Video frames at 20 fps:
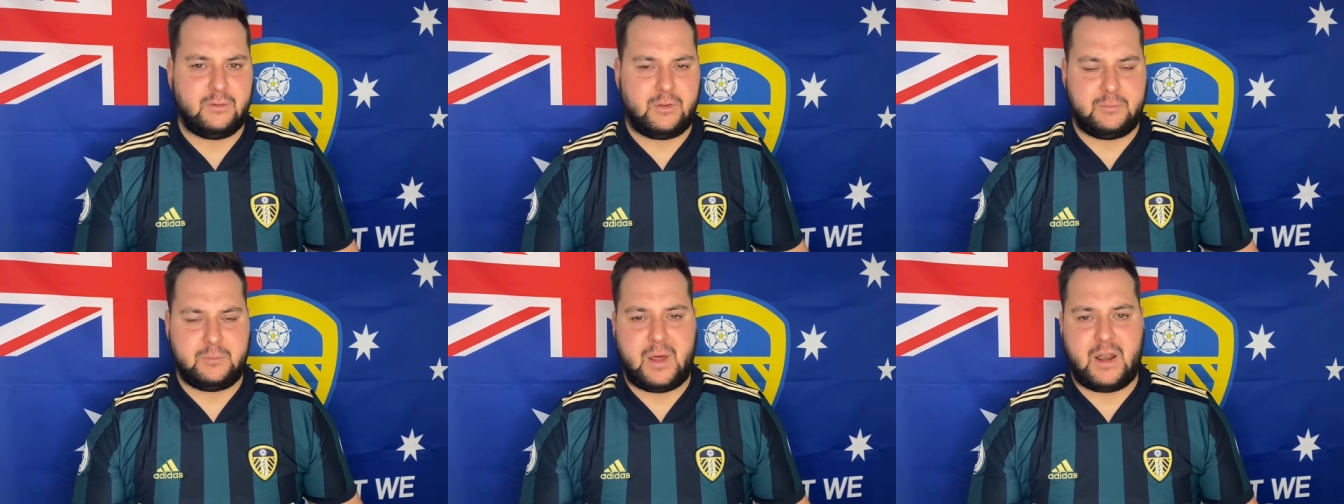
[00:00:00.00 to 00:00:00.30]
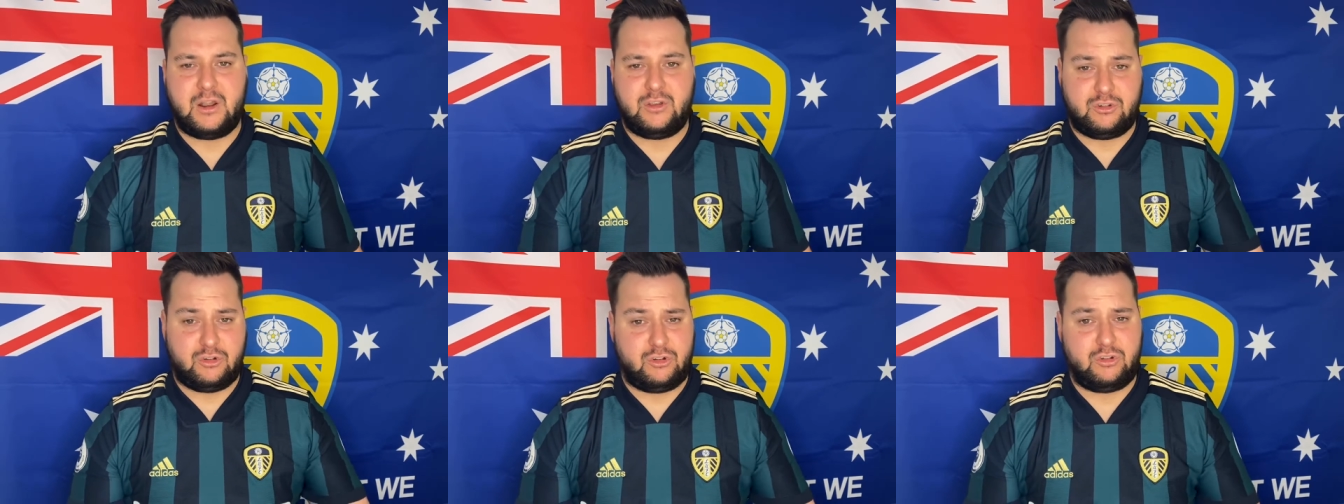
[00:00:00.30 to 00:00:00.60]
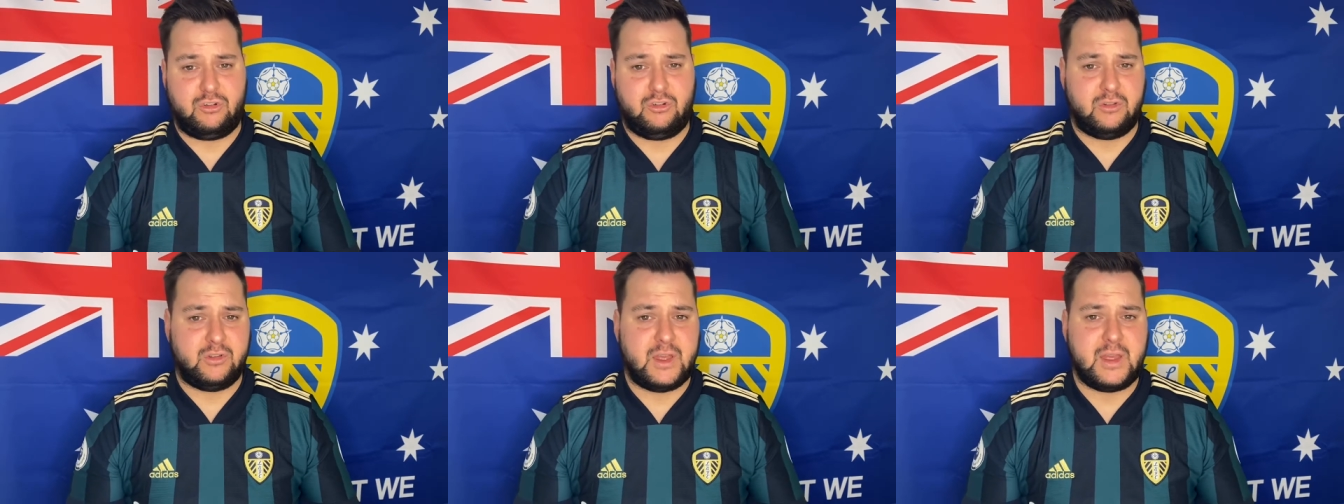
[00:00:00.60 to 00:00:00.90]
manager
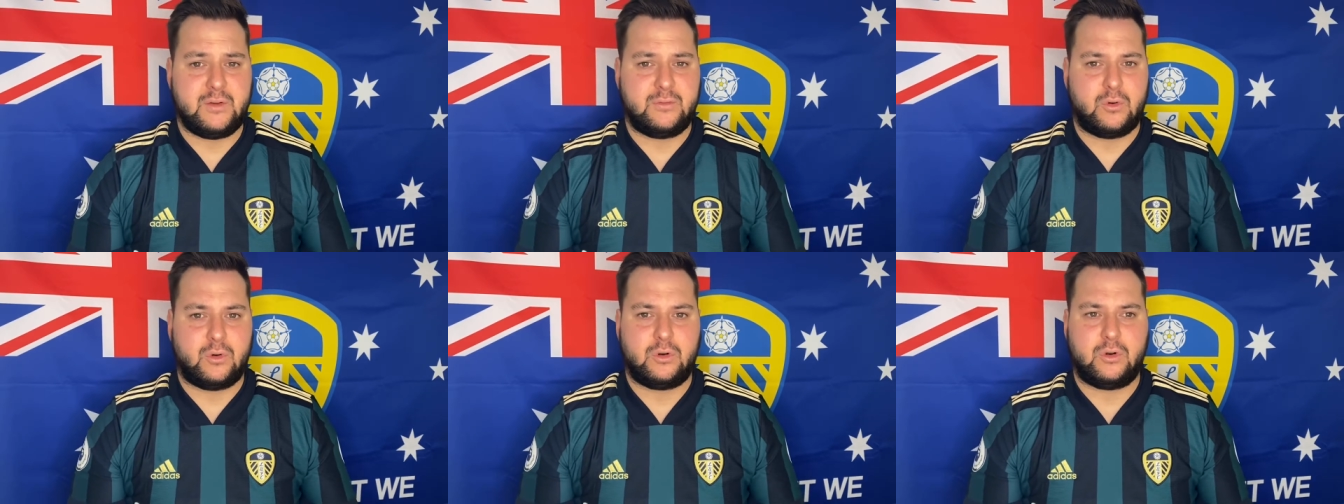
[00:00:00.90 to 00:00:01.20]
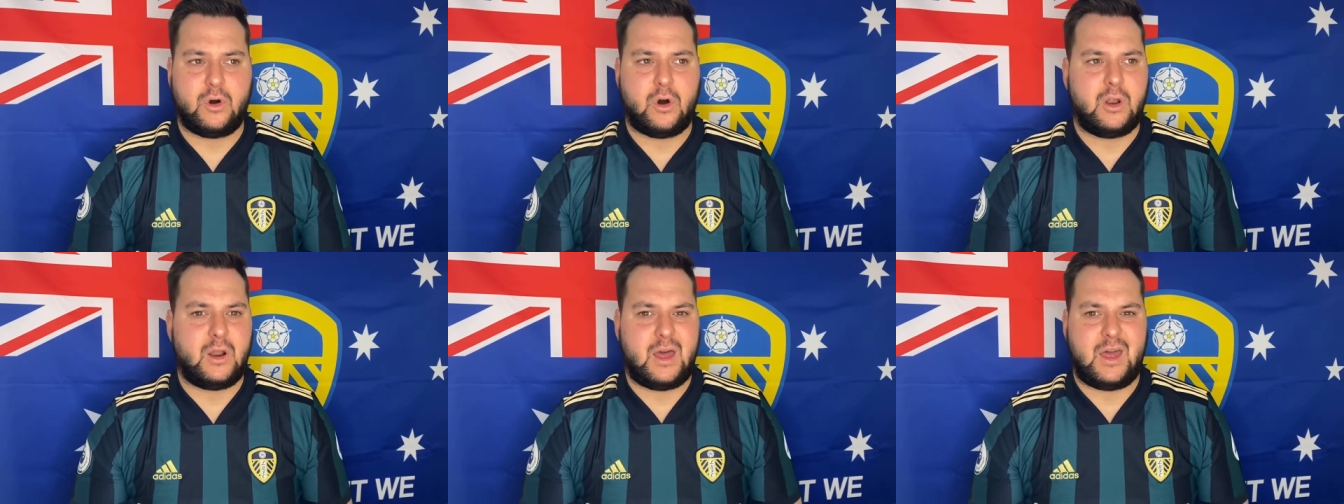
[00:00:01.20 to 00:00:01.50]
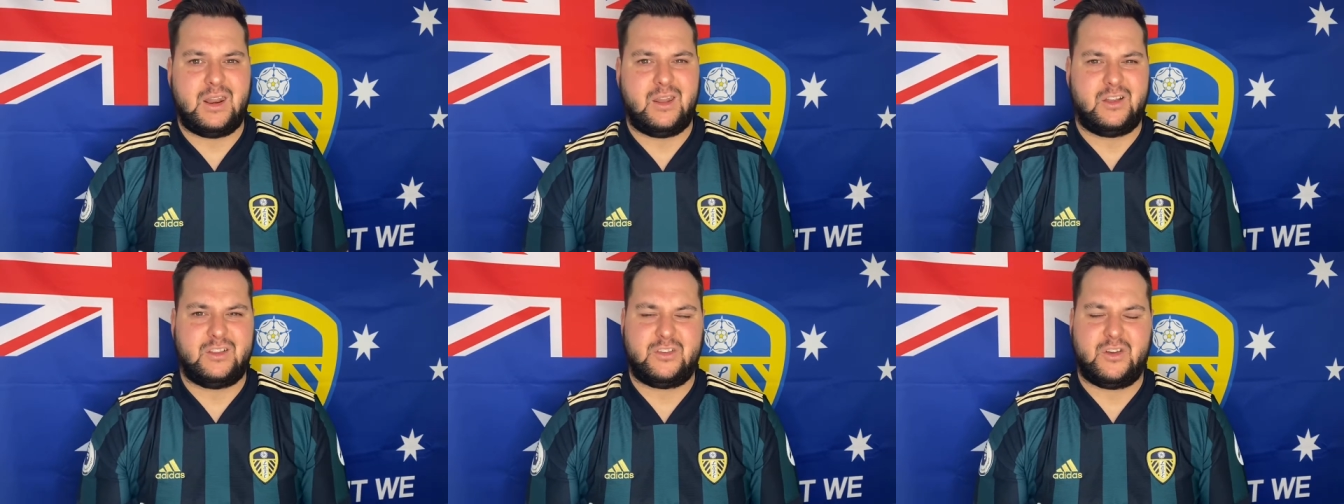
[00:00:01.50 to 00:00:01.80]
should leave or not,
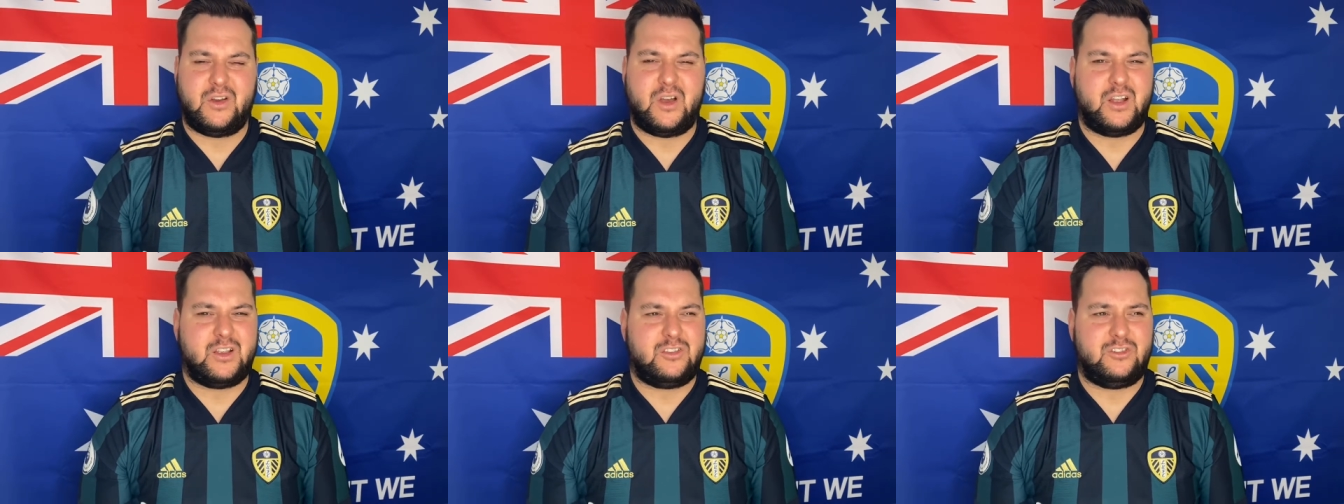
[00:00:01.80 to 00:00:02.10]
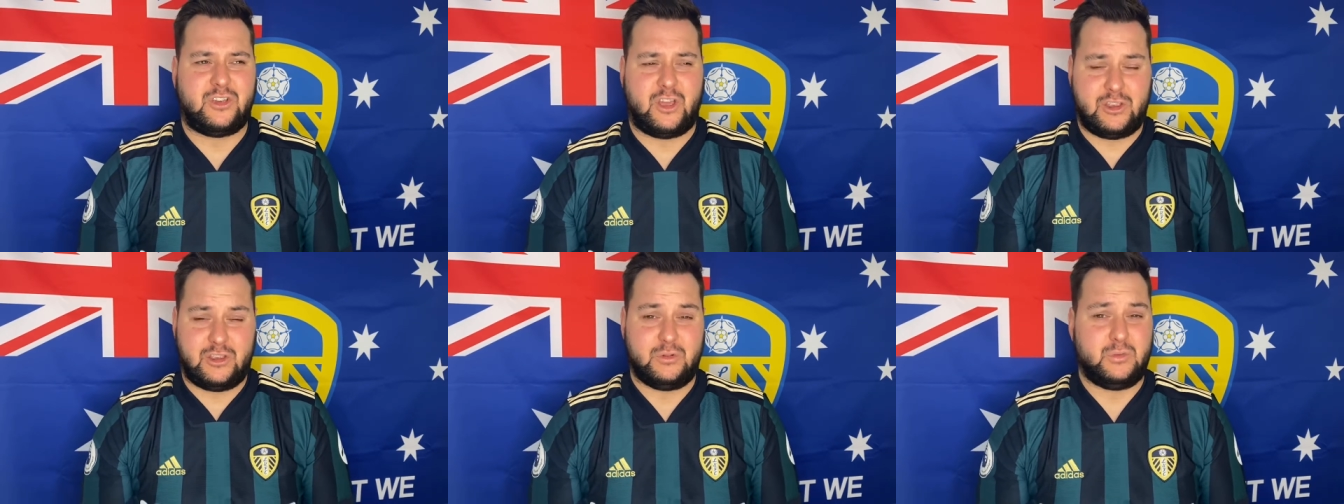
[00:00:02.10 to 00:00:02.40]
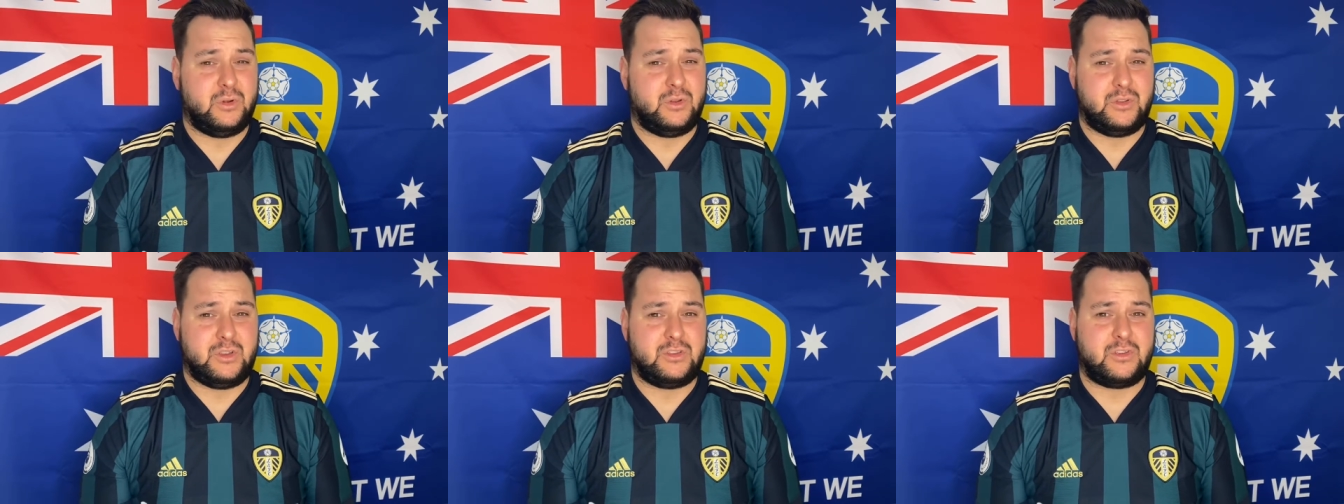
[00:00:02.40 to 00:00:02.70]
and I
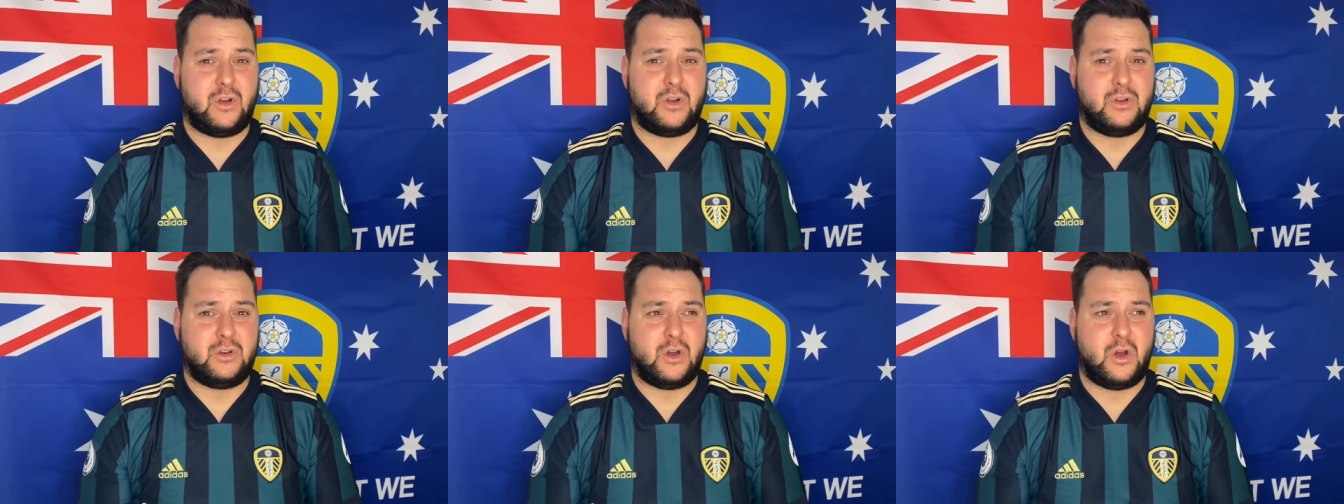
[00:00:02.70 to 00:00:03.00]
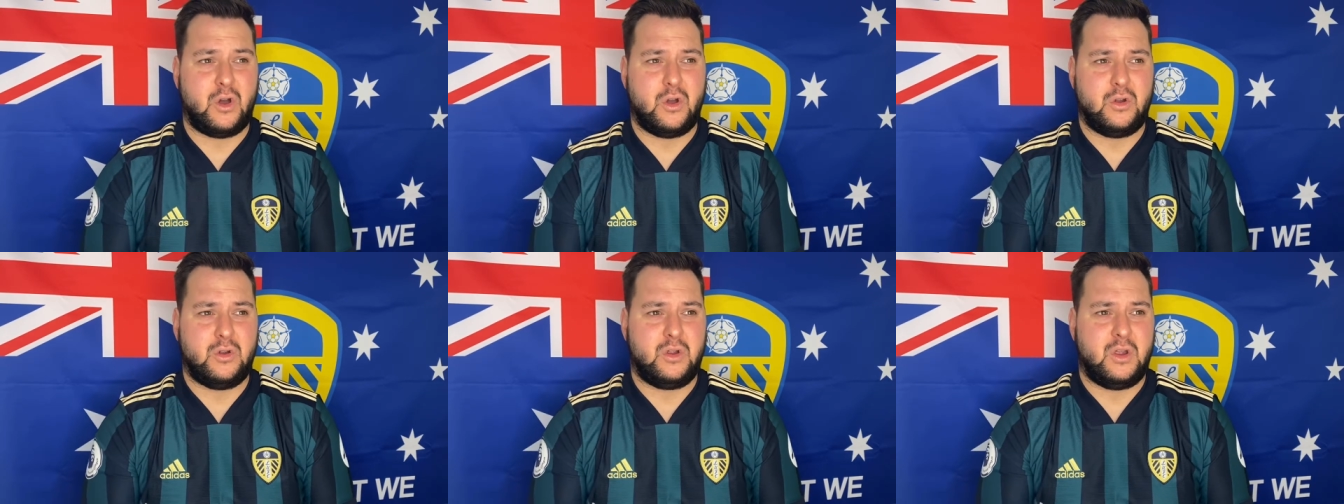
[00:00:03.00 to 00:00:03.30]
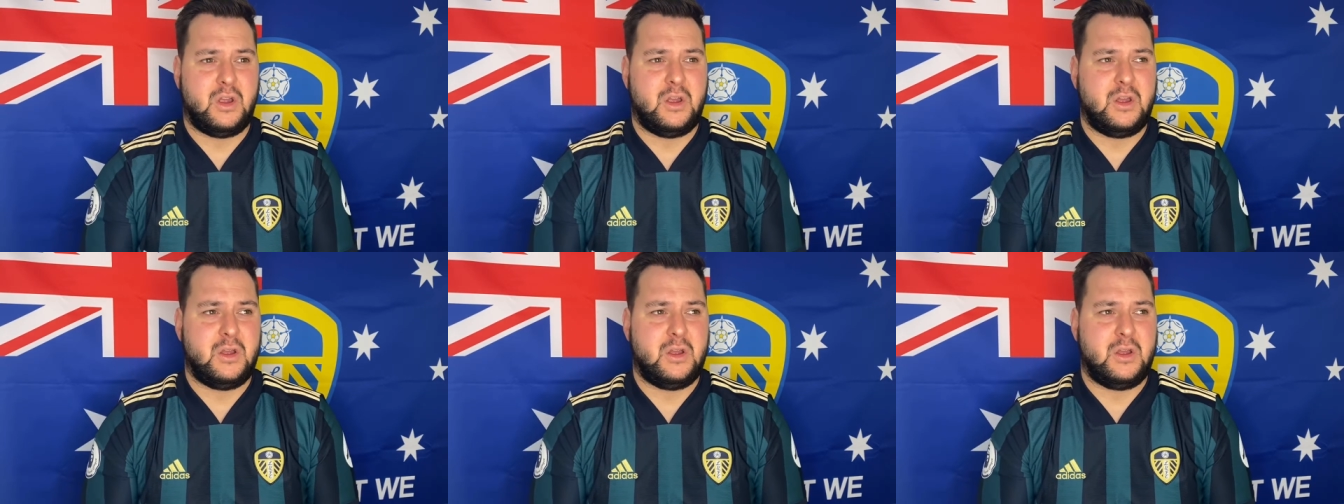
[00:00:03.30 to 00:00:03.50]
genuinely don't know.